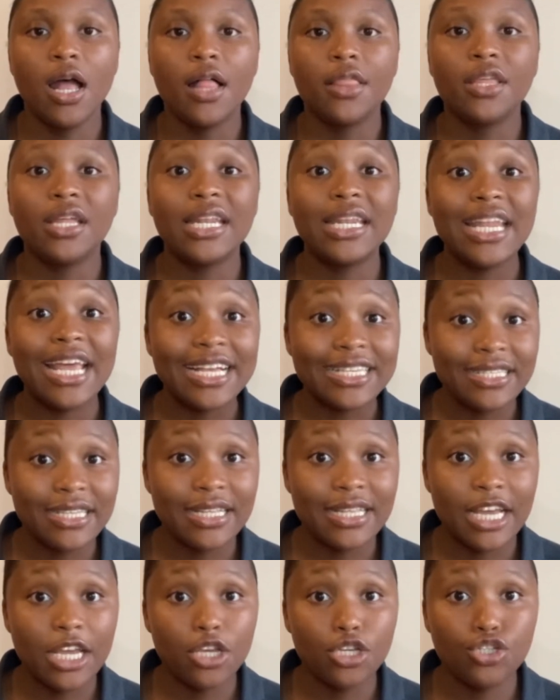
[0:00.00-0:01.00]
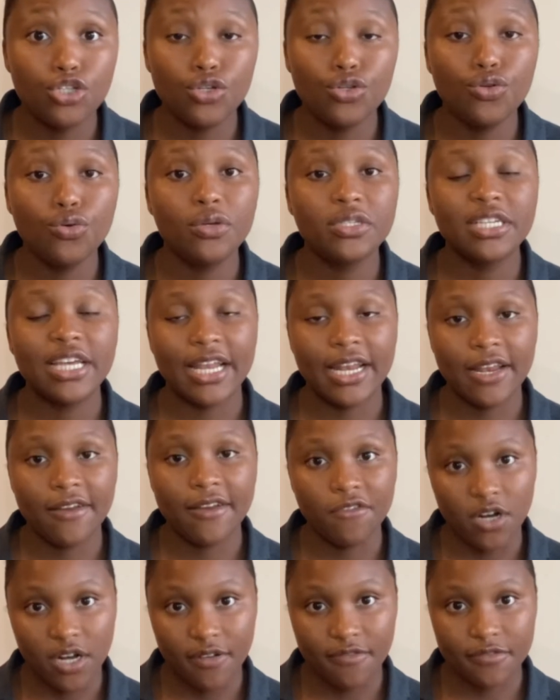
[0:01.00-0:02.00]
The next thing that you should do is get
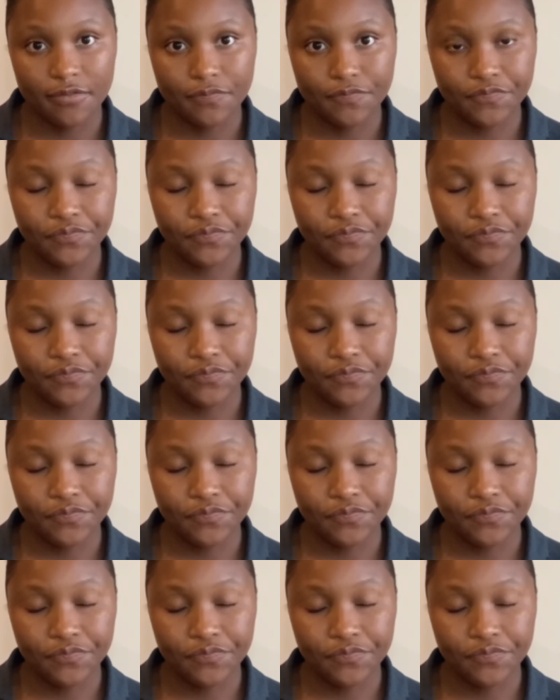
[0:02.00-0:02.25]
involved.